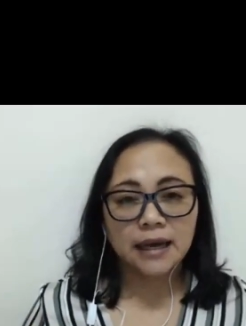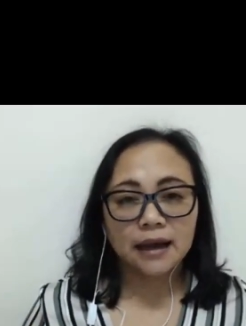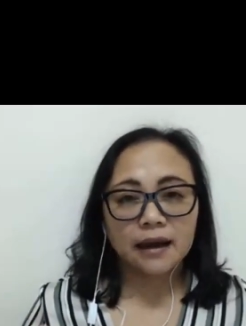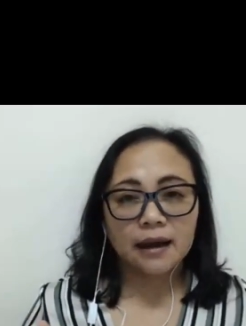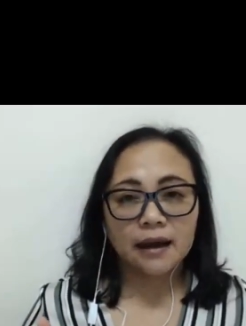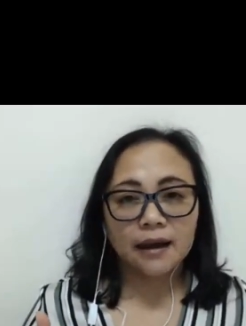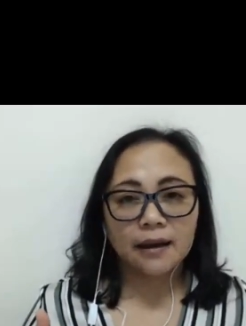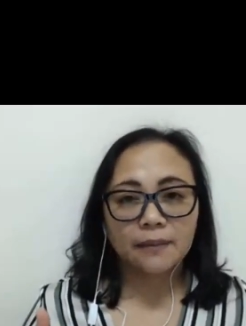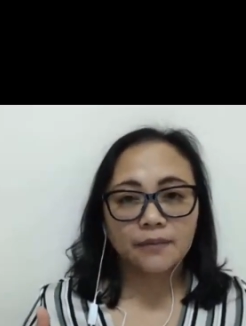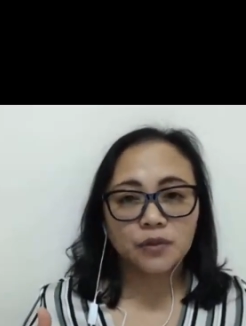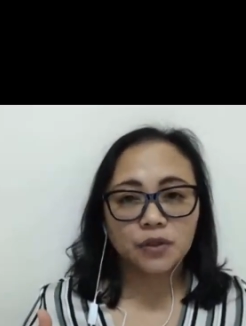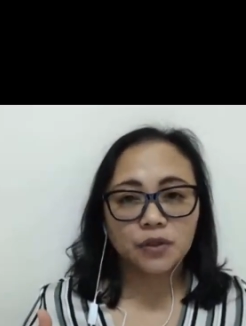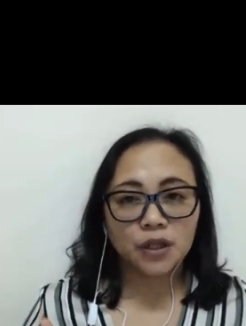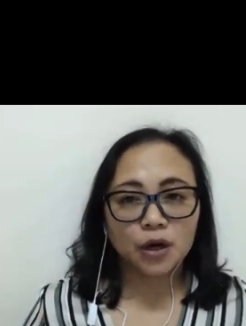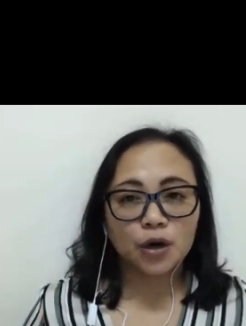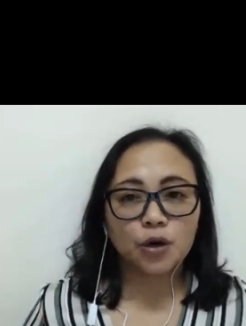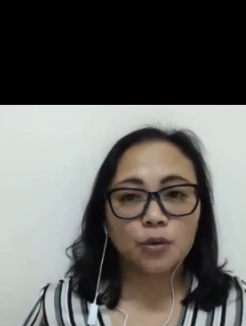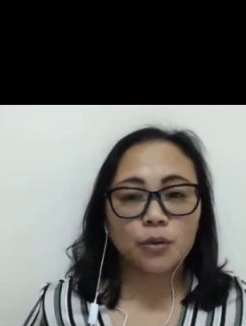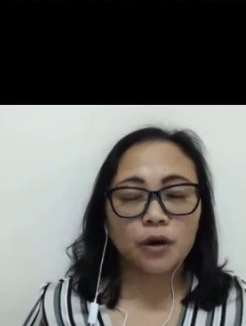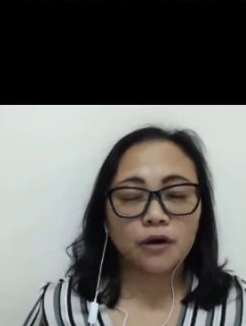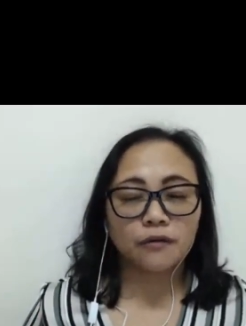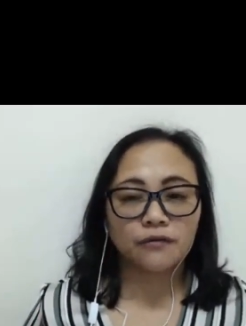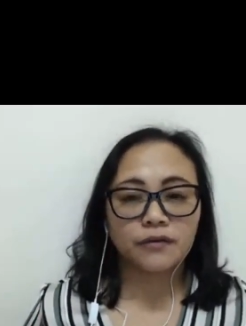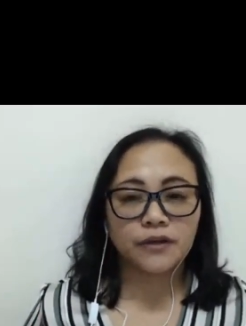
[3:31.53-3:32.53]
to the
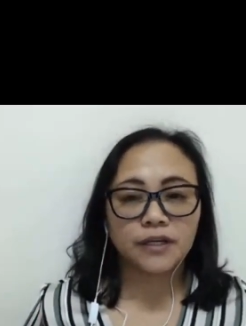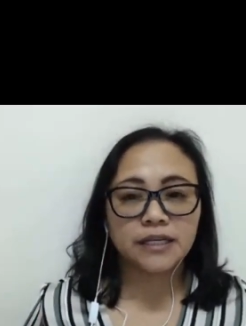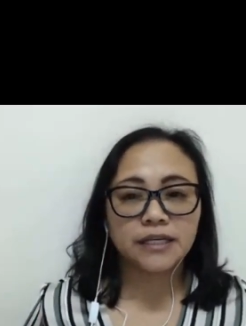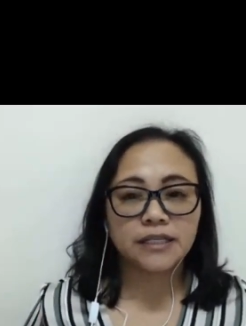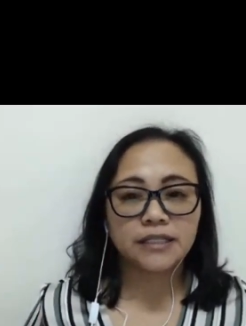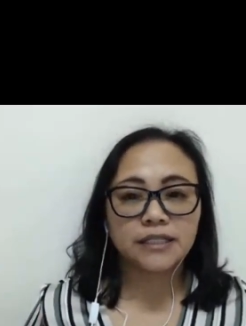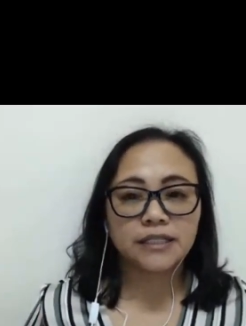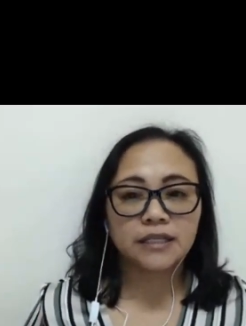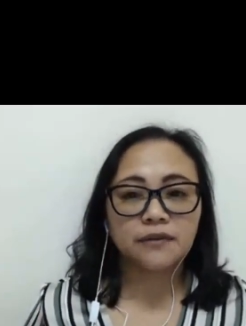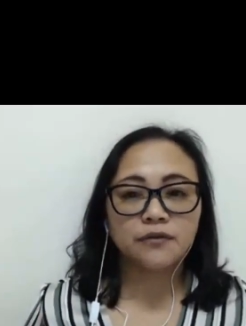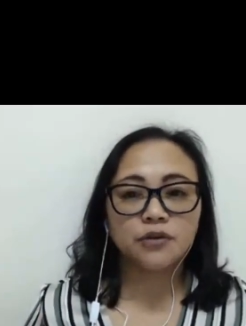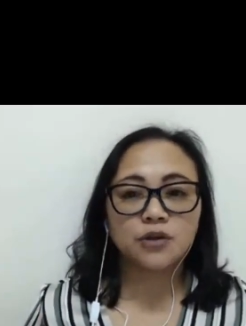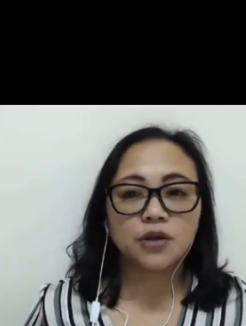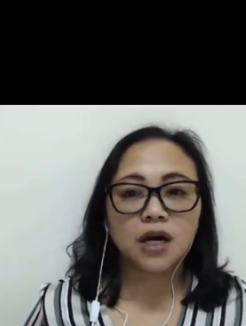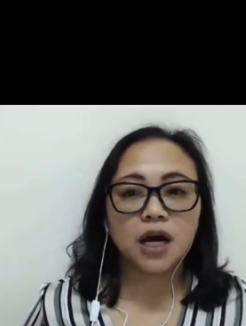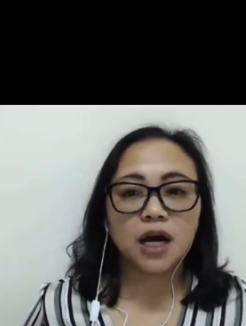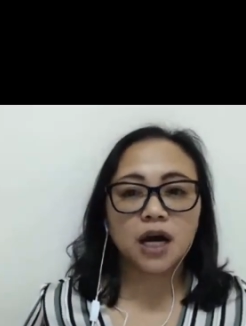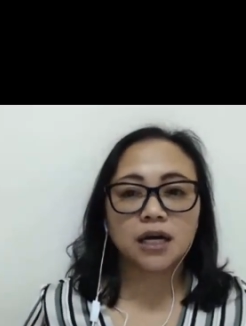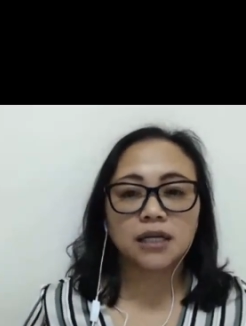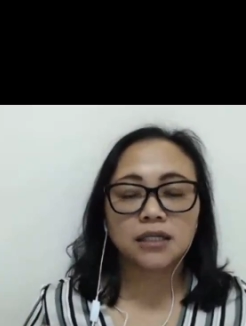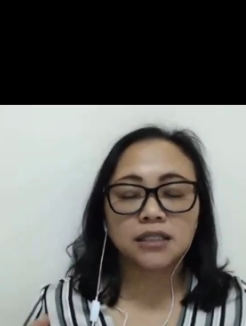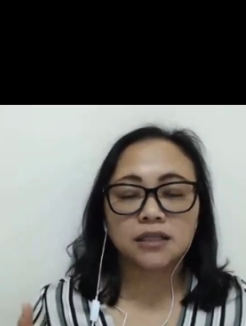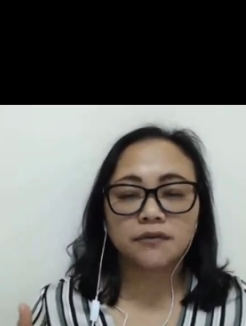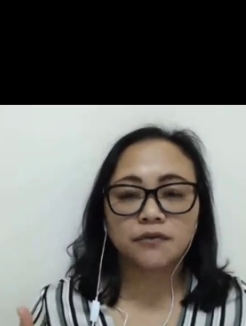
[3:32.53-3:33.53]
Home Office, if you
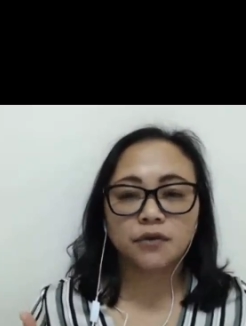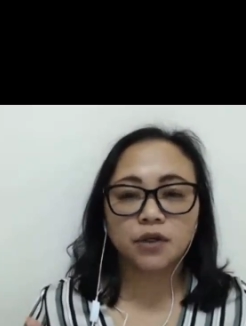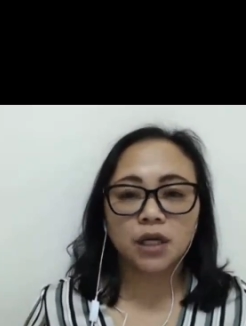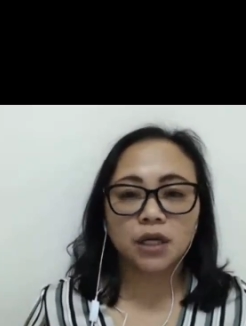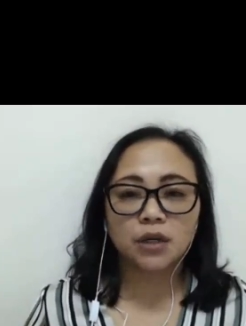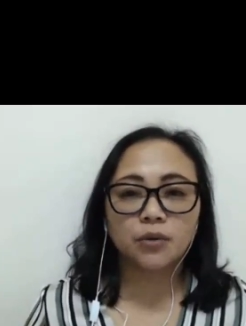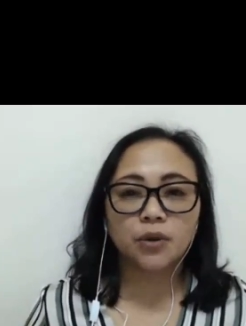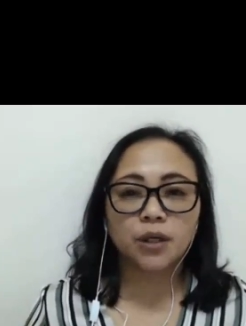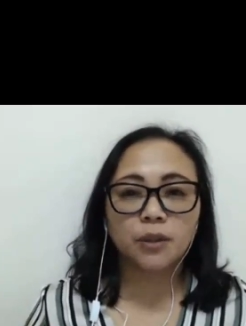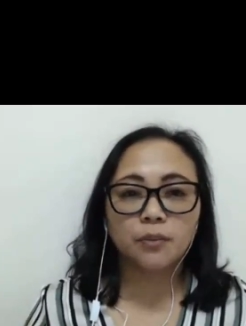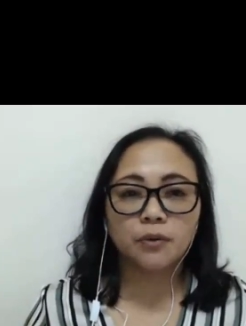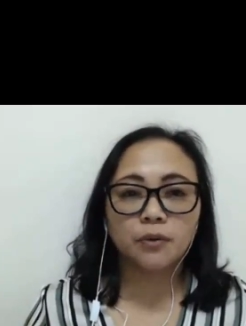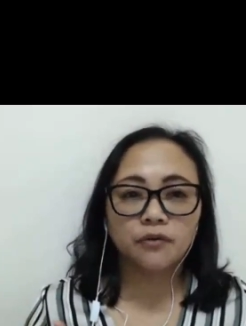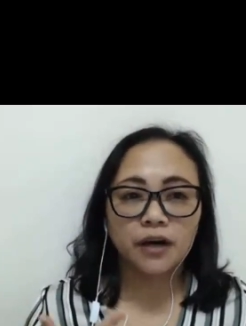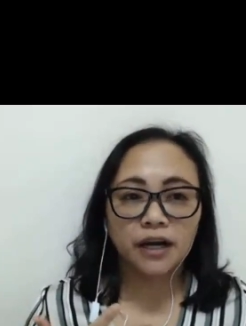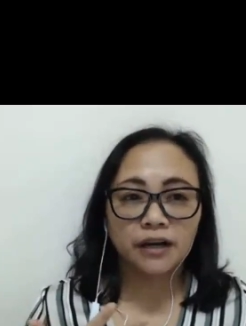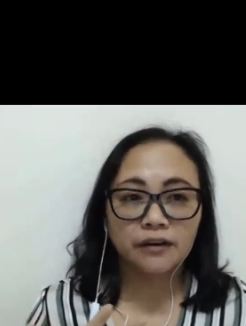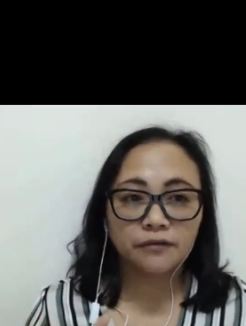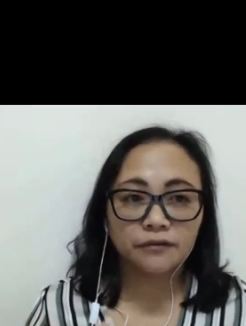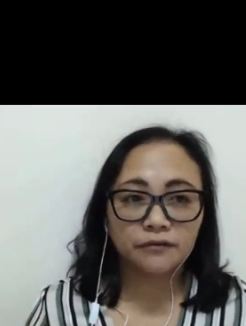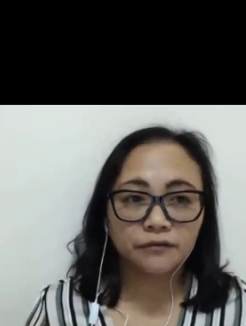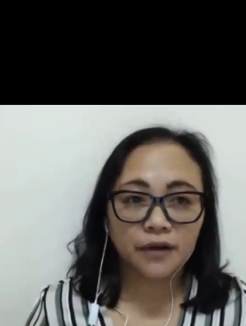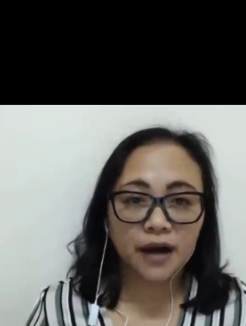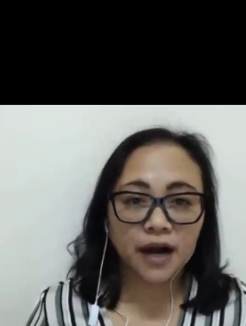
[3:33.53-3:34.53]
can only
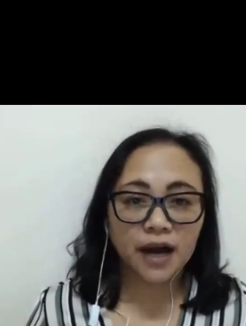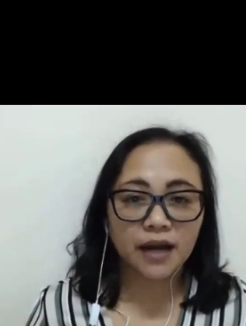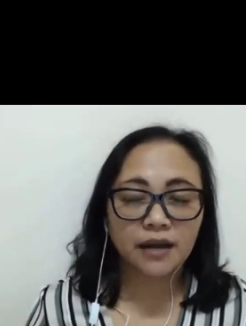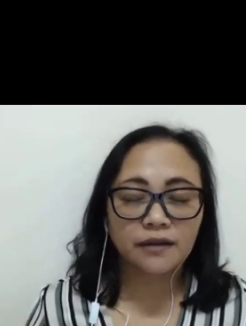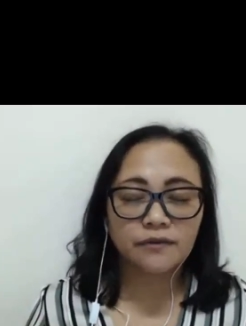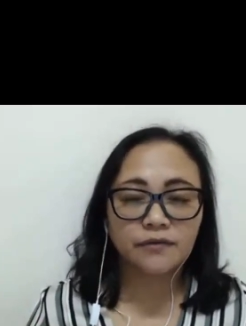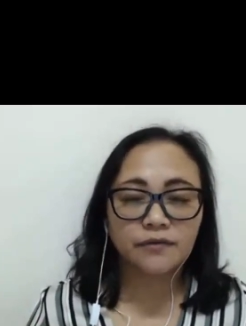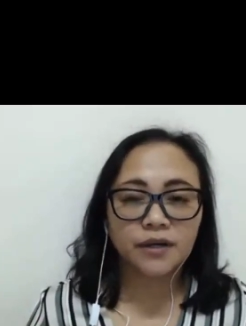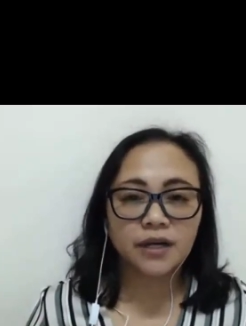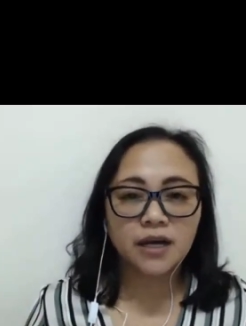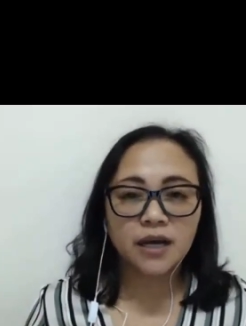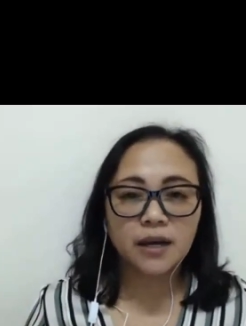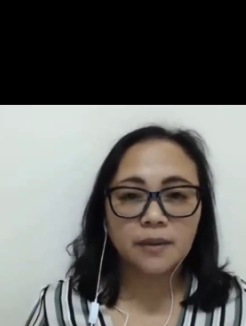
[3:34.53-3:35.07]
provide 5